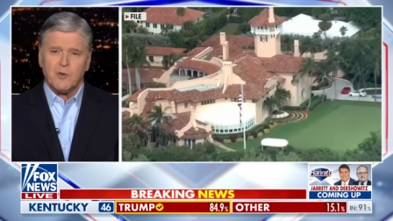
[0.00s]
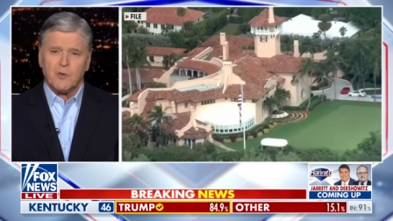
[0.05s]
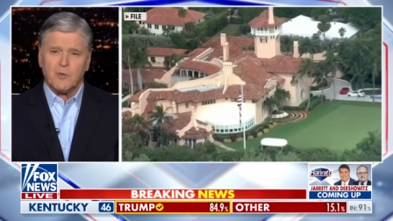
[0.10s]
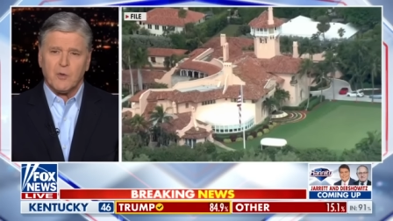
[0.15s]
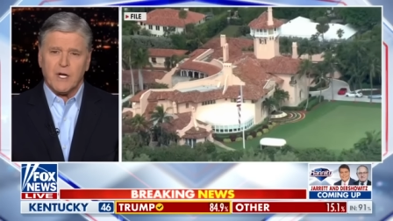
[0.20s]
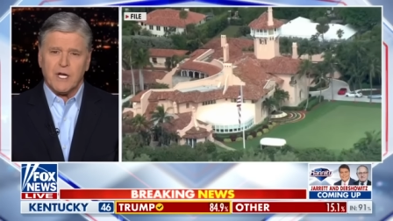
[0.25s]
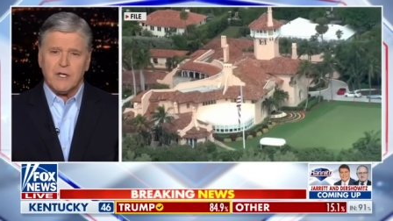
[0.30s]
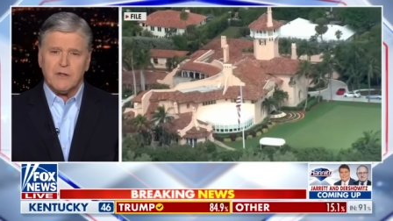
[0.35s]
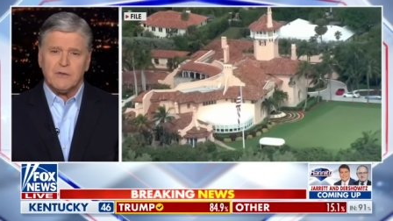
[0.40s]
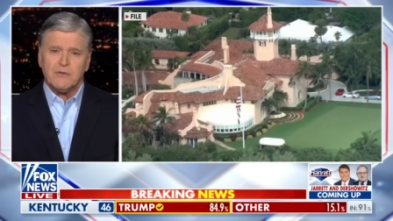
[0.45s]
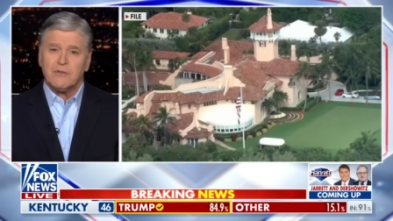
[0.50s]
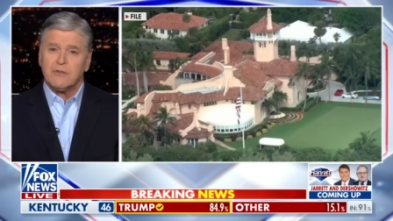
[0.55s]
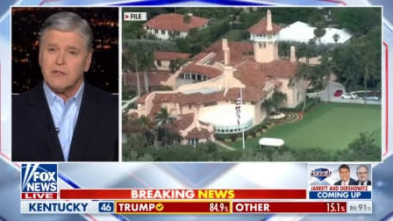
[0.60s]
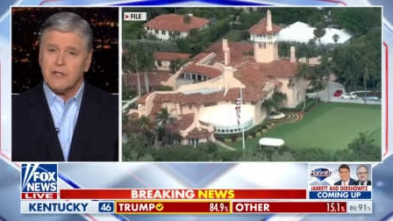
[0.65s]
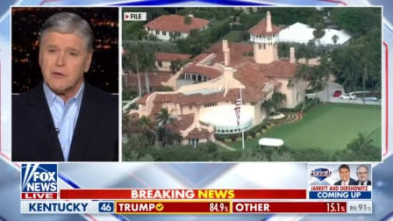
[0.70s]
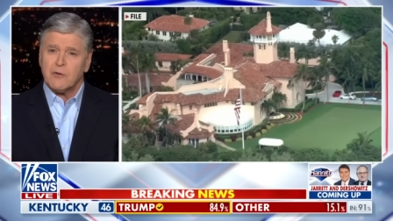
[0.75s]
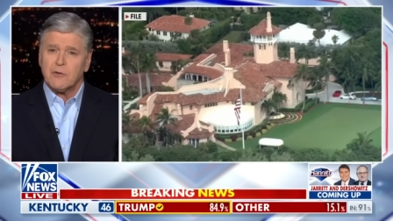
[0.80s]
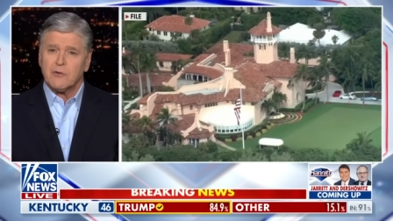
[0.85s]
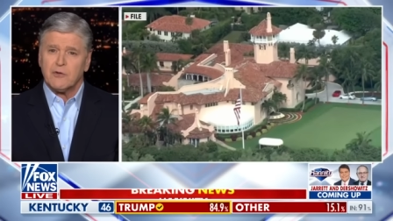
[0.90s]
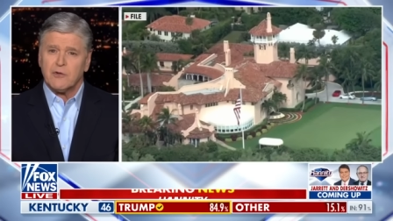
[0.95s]
the raid,
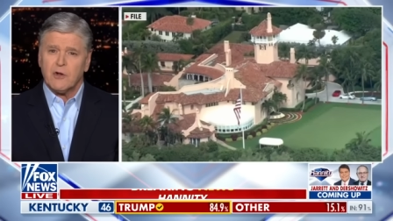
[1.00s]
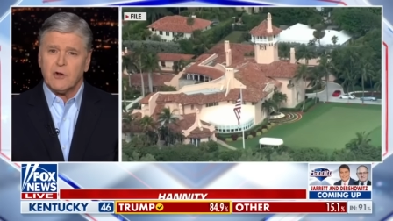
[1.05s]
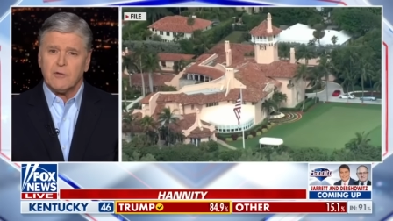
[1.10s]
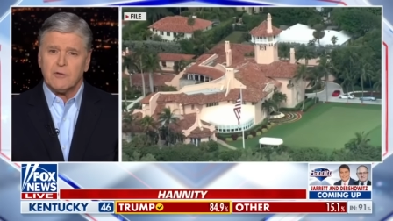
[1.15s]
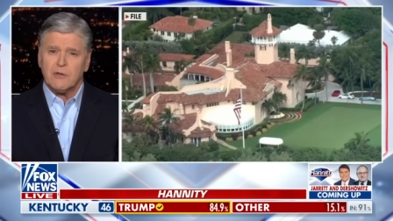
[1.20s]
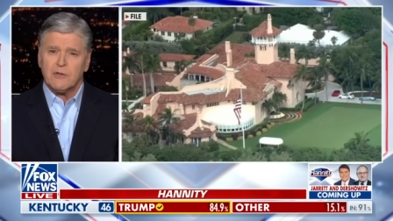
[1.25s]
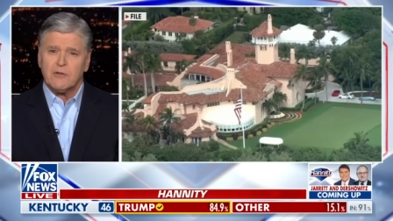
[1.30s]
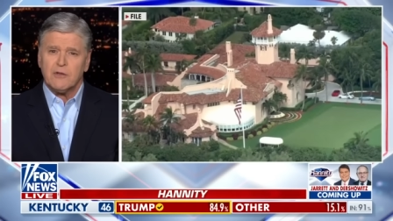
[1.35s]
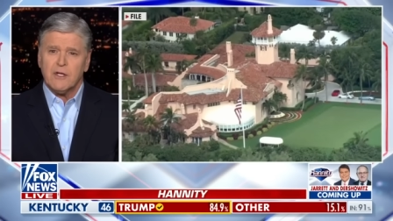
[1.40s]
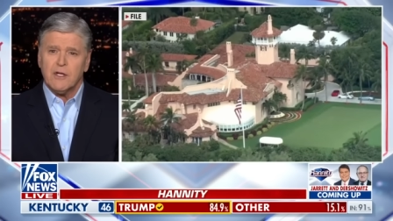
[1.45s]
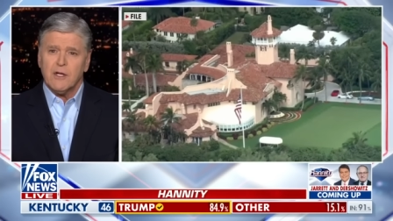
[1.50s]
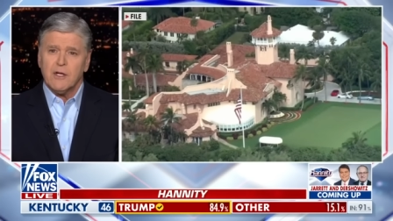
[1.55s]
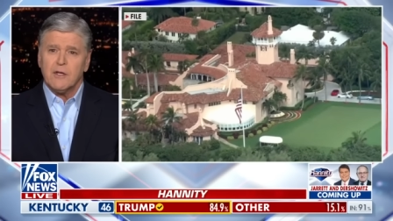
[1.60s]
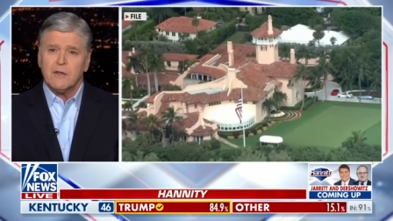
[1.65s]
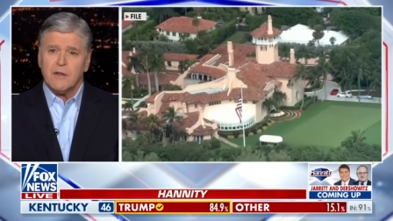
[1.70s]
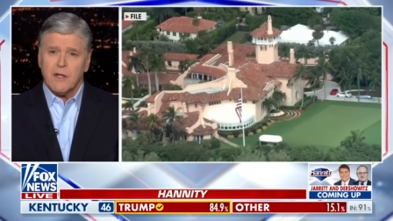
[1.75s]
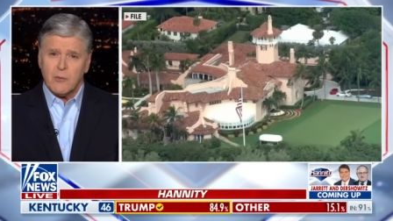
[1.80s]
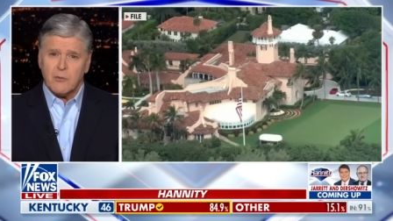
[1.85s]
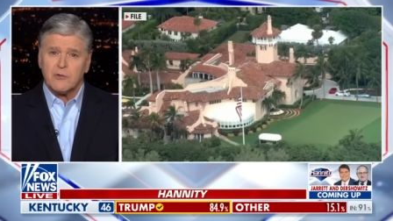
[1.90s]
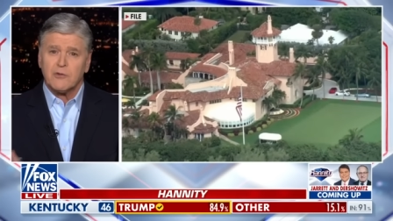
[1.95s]
Secret Service,
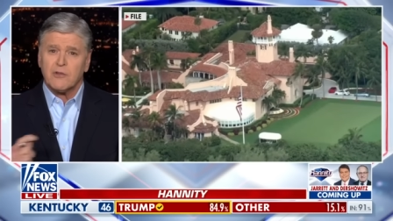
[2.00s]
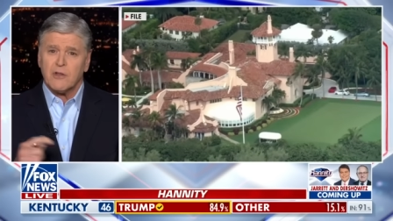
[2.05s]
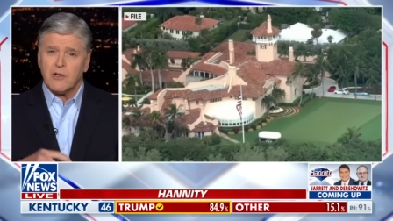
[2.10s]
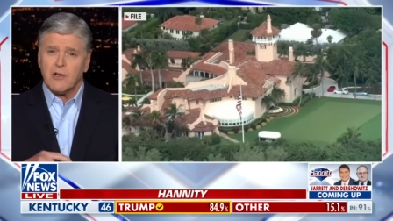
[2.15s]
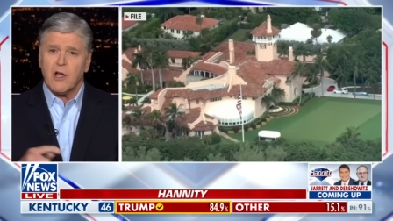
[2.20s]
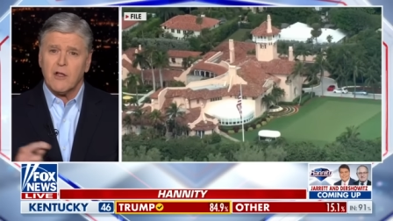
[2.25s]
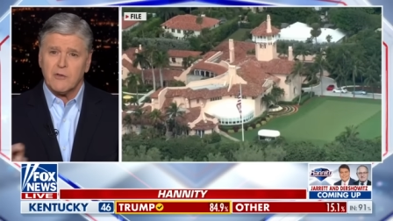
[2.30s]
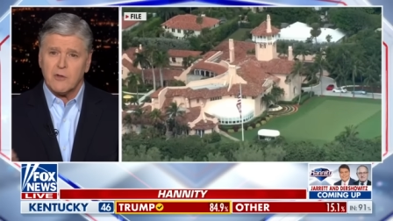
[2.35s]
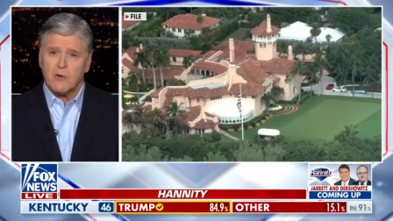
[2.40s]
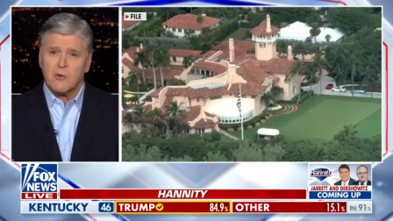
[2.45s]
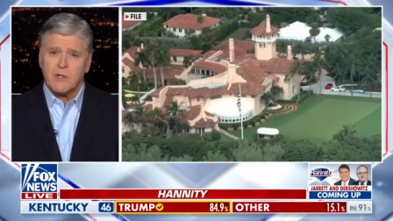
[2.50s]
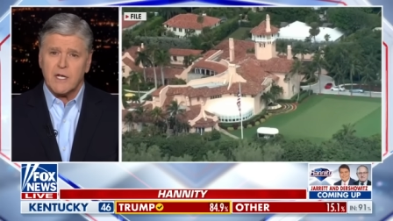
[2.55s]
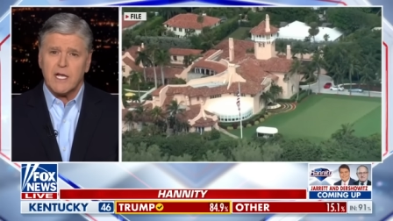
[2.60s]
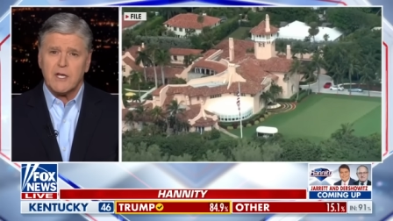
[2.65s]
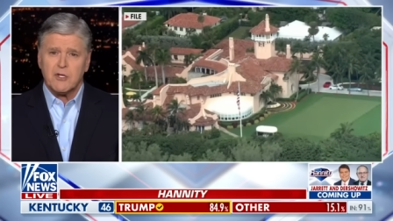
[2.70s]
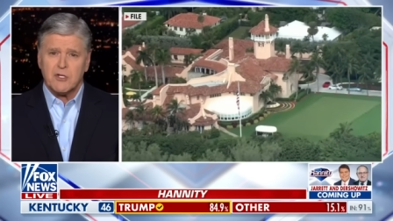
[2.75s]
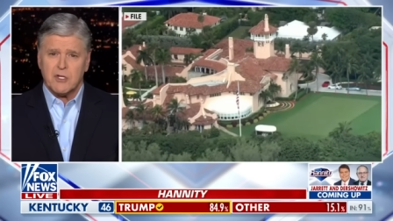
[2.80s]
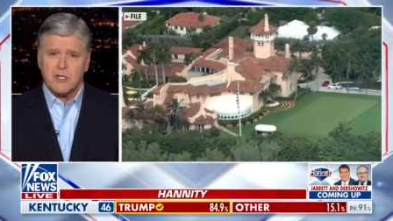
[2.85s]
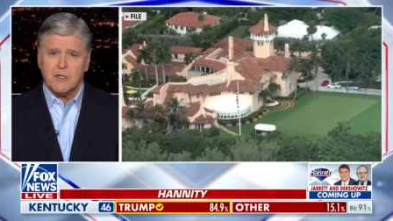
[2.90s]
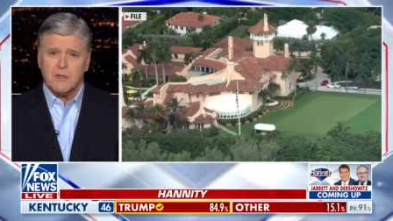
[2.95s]
they were still on
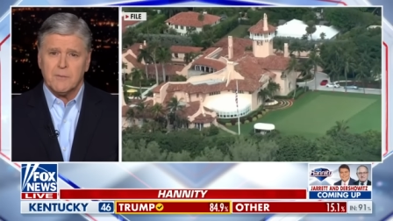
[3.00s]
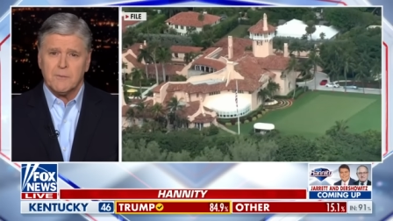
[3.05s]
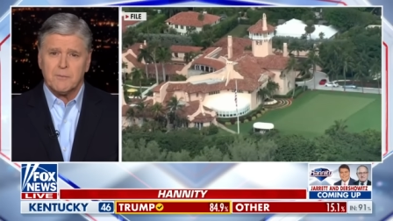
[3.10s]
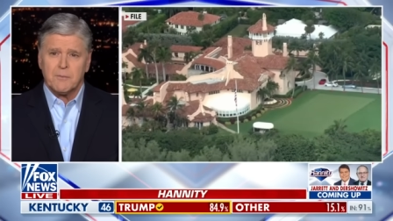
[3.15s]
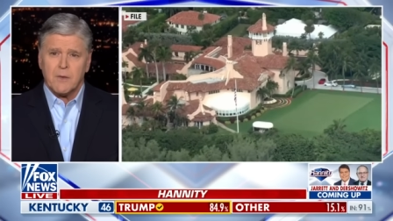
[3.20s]
location.